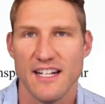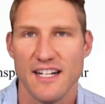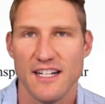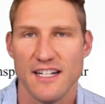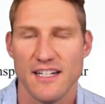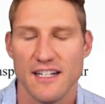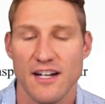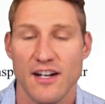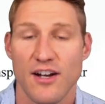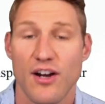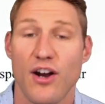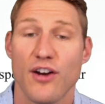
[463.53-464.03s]

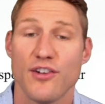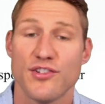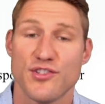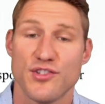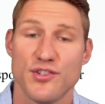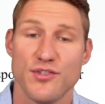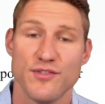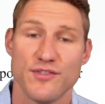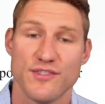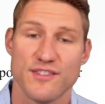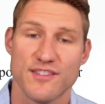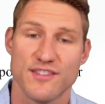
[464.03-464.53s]
our
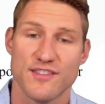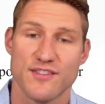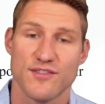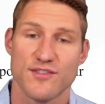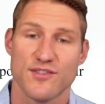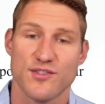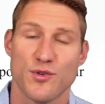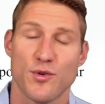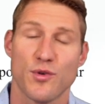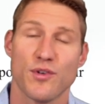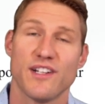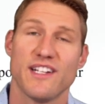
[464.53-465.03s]
students
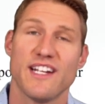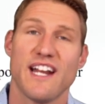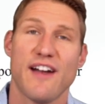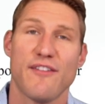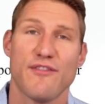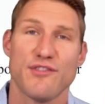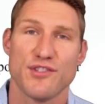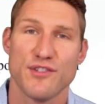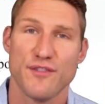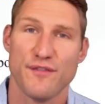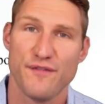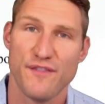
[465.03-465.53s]
scored an
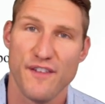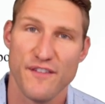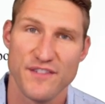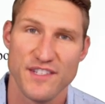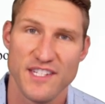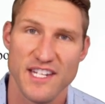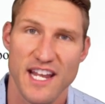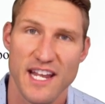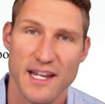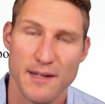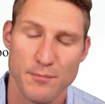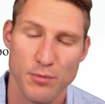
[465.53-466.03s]
average of
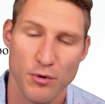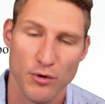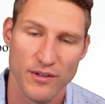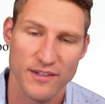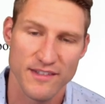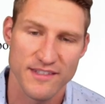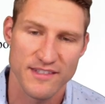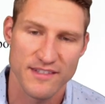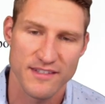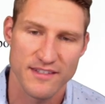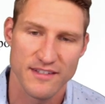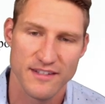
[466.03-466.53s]
58
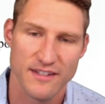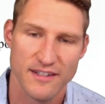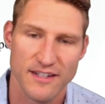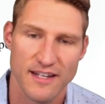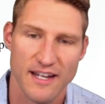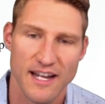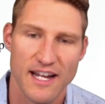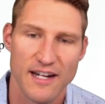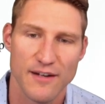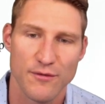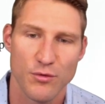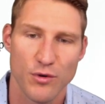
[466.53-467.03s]
points
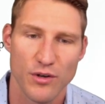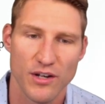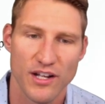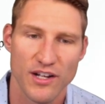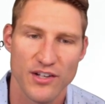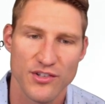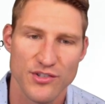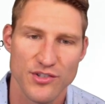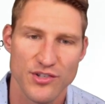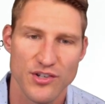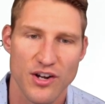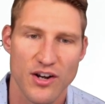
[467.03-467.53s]
out of
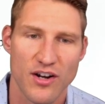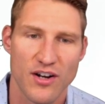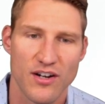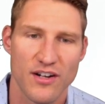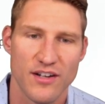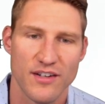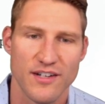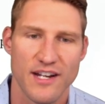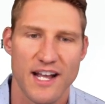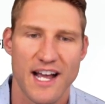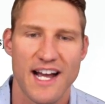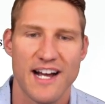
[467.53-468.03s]
100
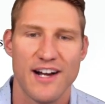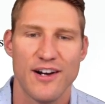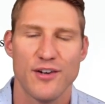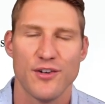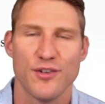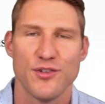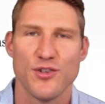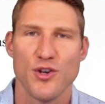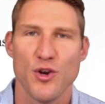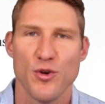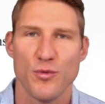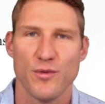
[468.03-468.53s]
on
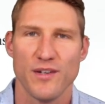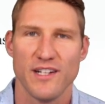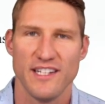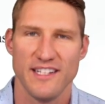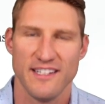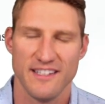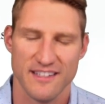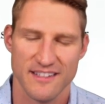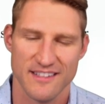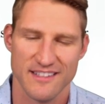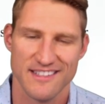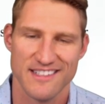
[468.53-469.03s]
our note
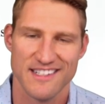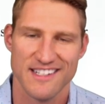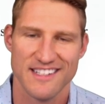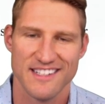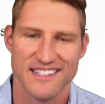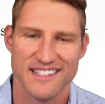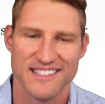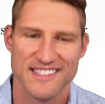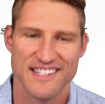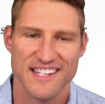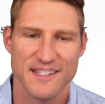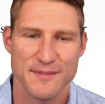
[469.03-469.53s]
reading
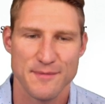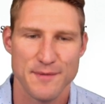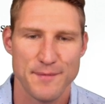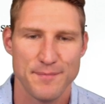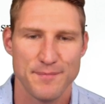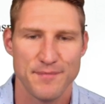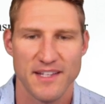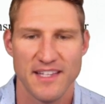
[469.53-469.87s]
assessment,